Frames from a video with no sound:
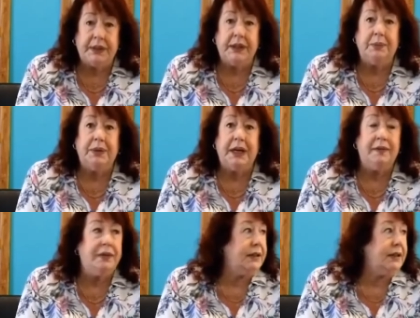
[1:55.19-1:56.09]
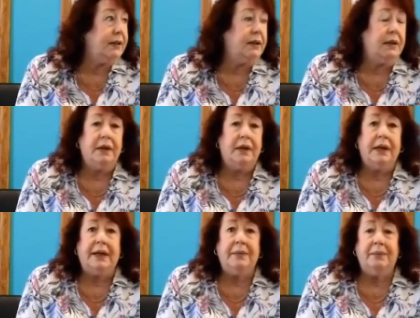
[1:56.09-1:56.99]
Deb Davidson
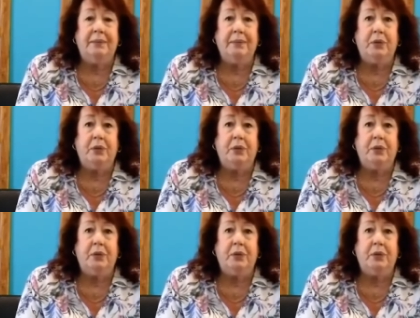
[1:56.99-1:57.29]
um,